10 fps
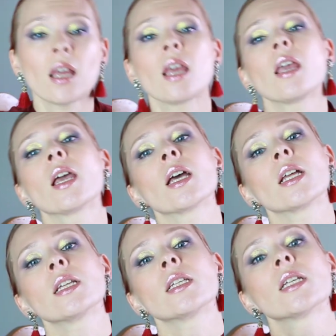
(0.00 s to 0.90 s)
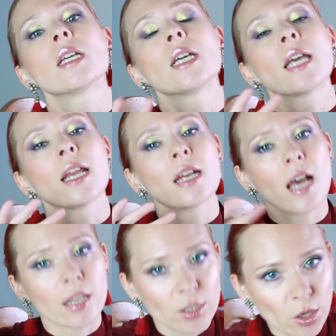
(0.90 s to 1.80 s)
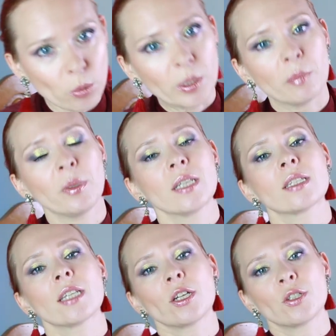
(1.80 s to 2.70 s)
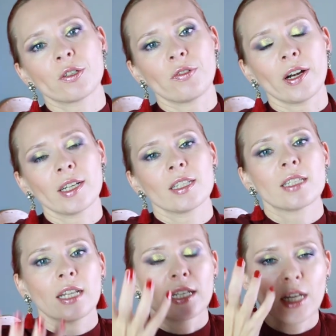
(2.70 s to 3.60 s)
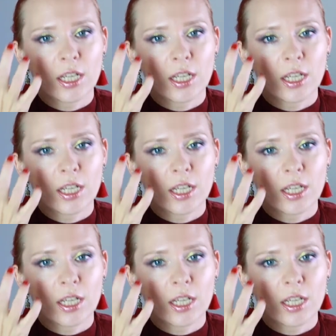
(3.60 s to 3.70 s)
And another tonka bean-centric fragrance that